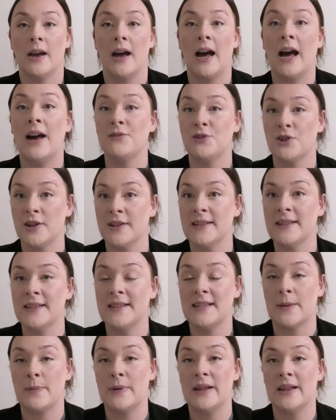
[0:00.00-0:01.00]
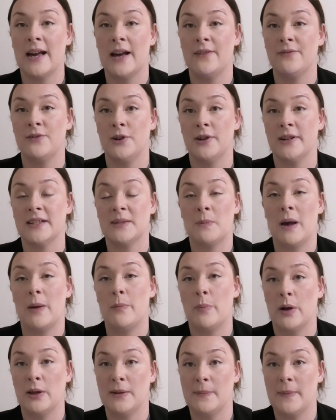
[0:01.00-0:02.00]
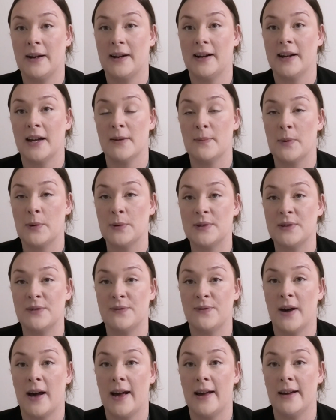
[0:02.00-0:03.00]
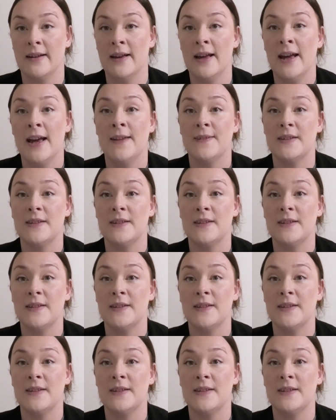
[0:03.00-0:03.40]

I have chosen SepiLife Nude as my polymeric emulsifier.